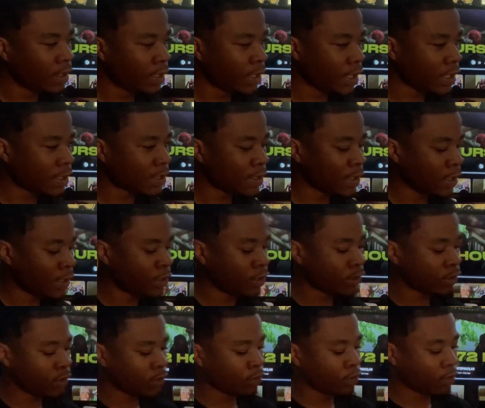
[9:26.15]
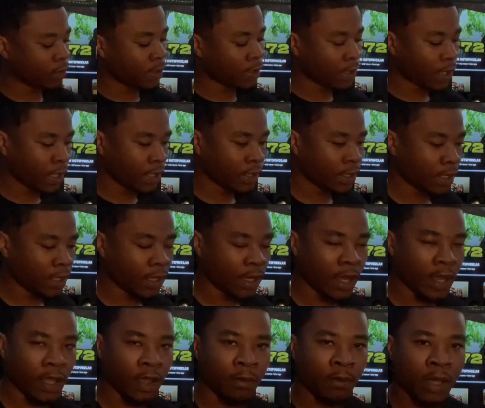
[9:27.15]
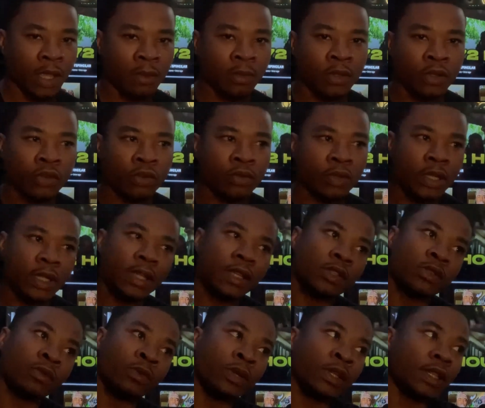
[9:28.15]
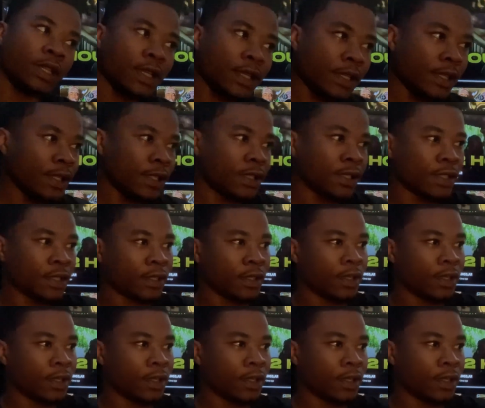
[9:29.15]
Instead of just doing it like that, I can maybe do this with this.